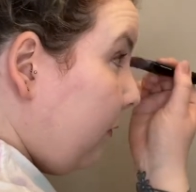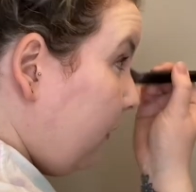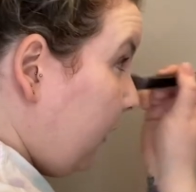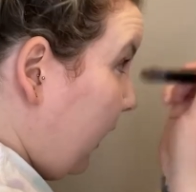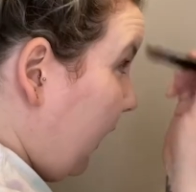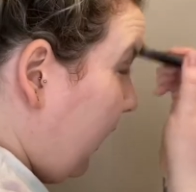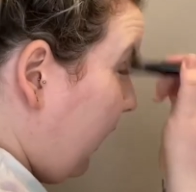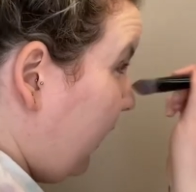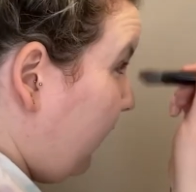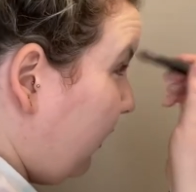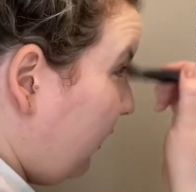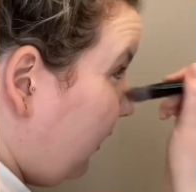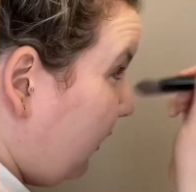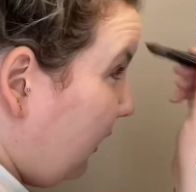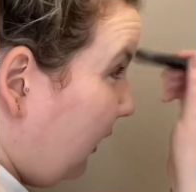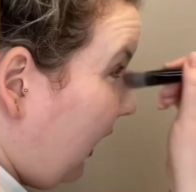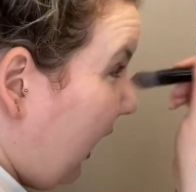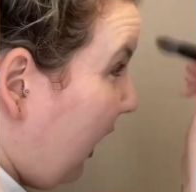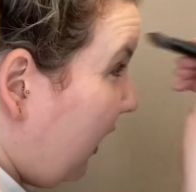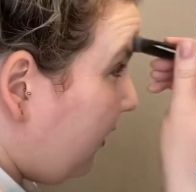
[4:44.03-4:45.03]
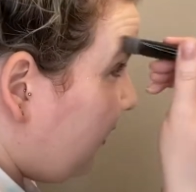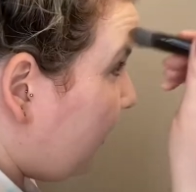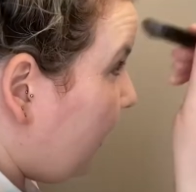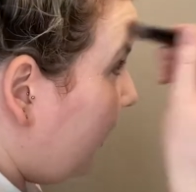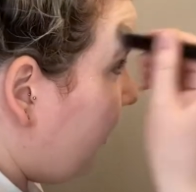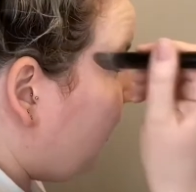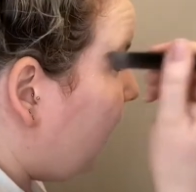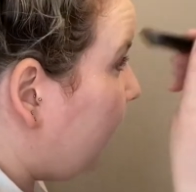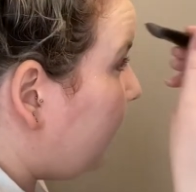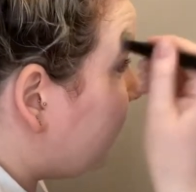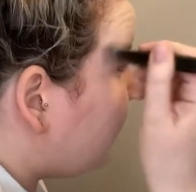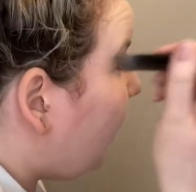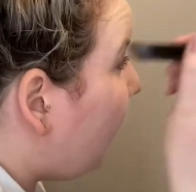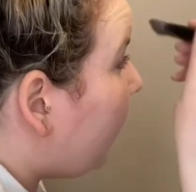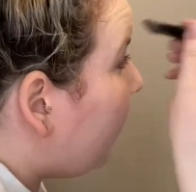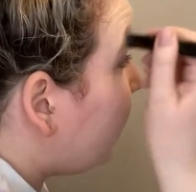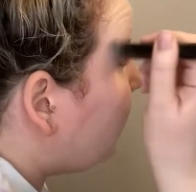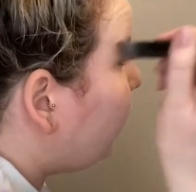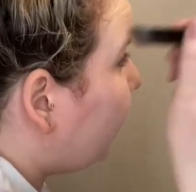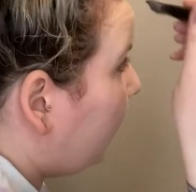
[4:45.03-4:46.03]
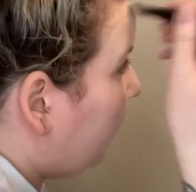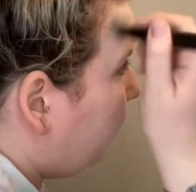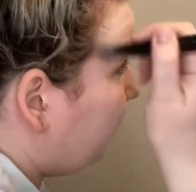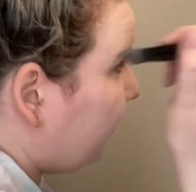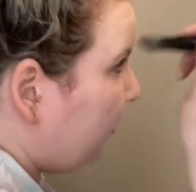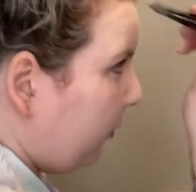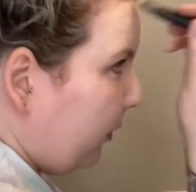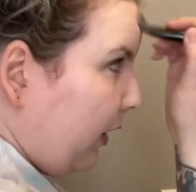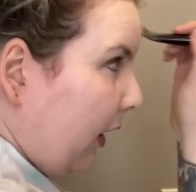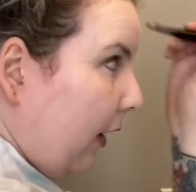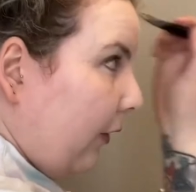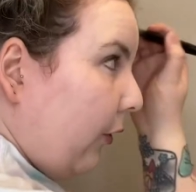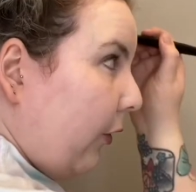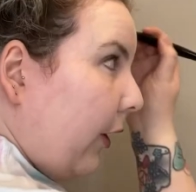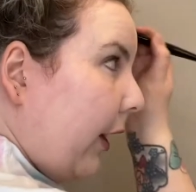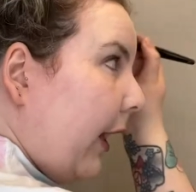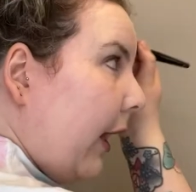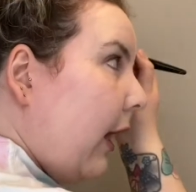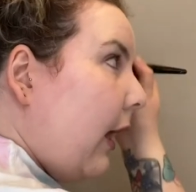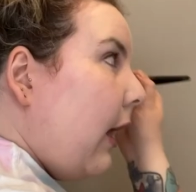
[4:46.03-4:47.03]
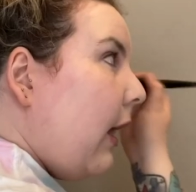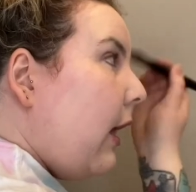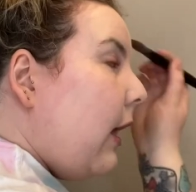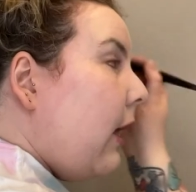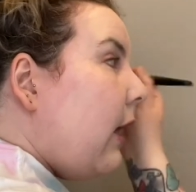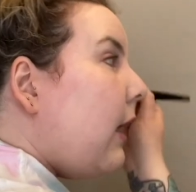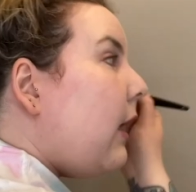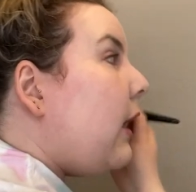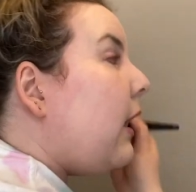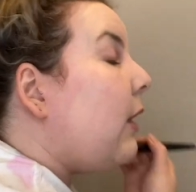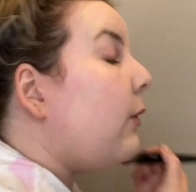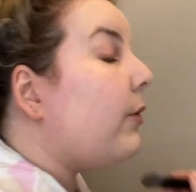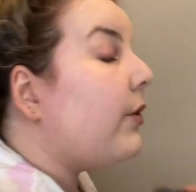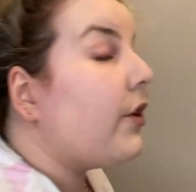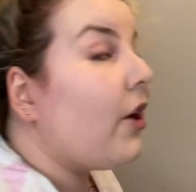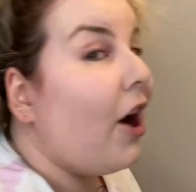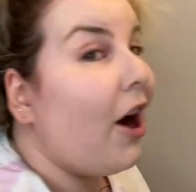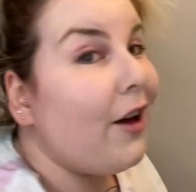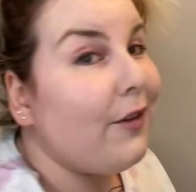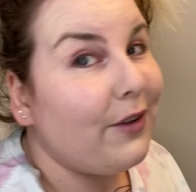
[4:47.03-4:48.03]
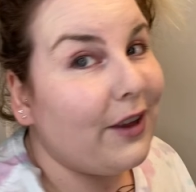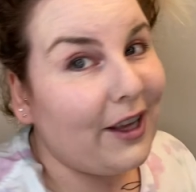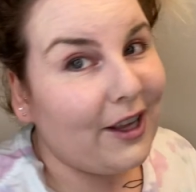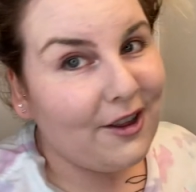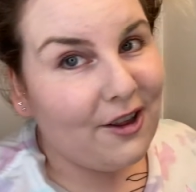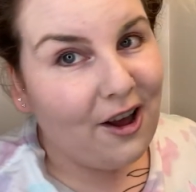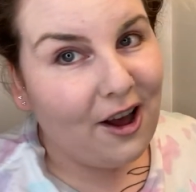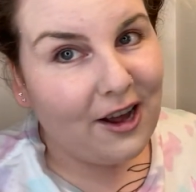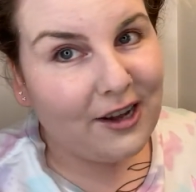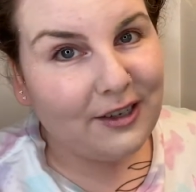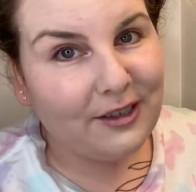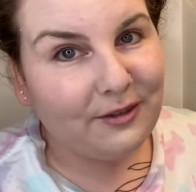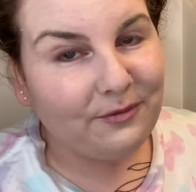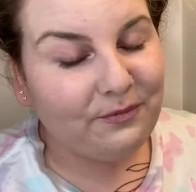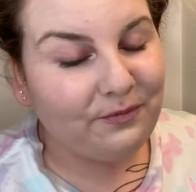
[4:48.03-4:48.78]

And the last day that I saw him when he was in recovery, he was coughing a lot.